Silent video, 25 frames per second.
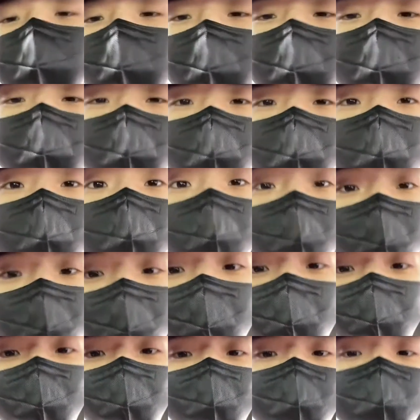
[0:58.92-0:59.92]
finding an
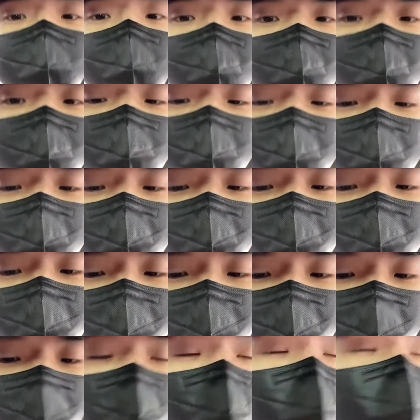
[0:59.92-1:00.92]
identity, right?
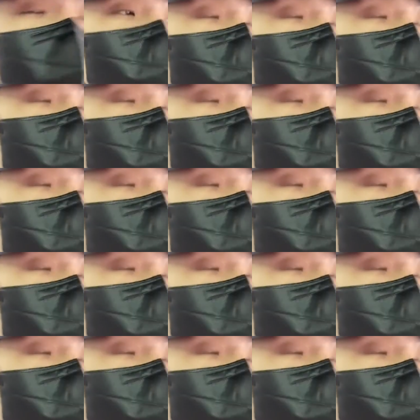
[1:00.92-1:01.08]
The whole